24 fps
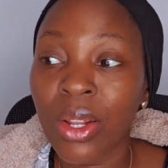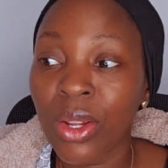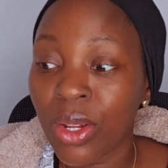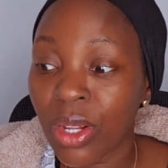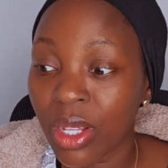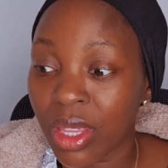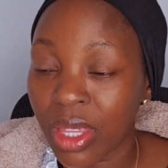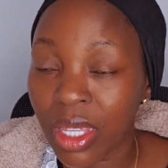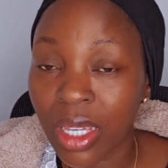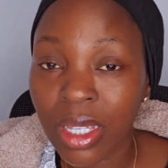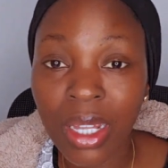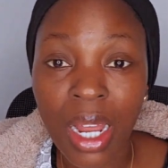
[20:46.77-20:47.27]

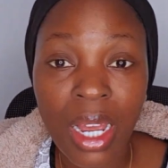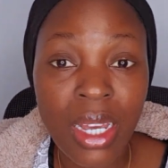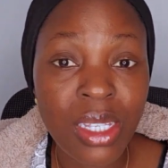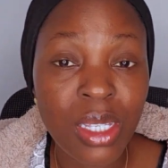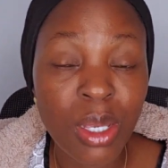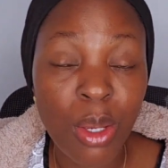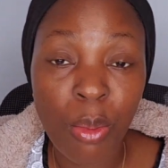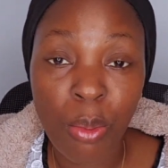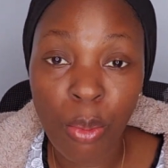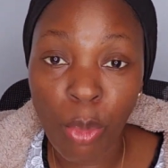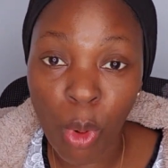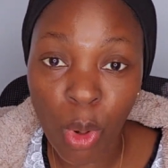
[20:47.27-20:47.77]
Another thing
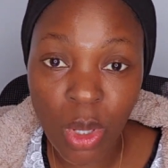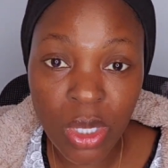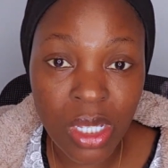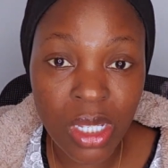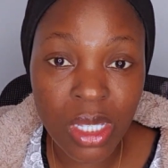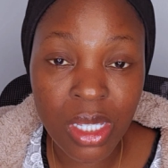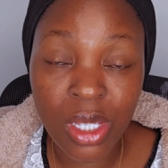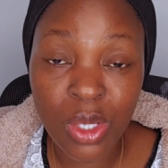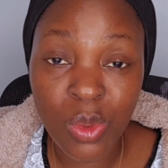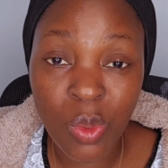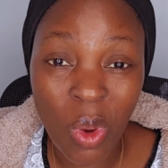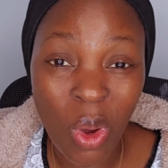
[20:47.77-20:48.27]
that is
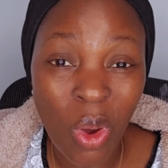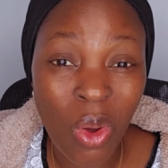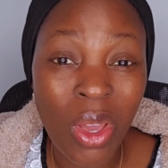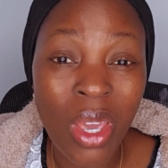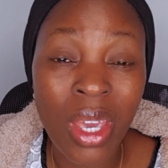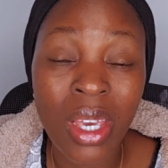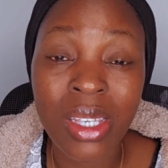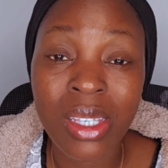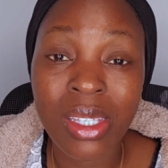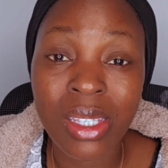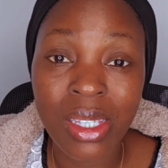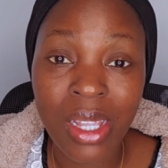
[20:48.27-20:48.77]
important as
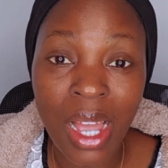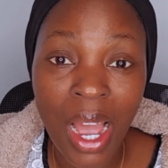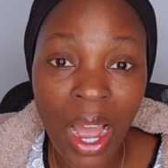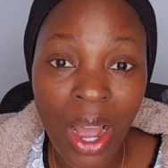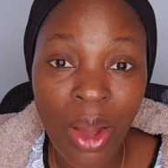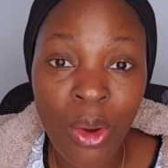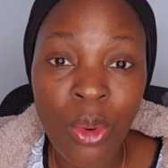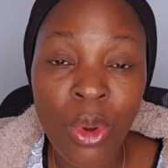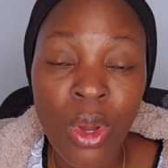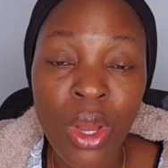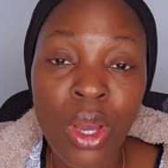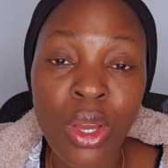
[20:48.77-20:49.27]
well is
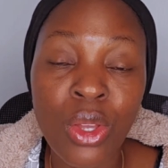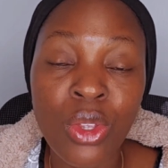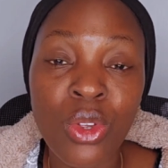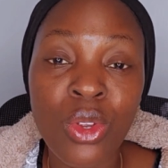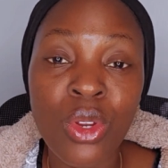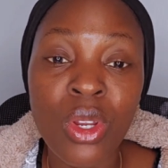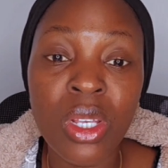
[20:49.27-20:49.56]
now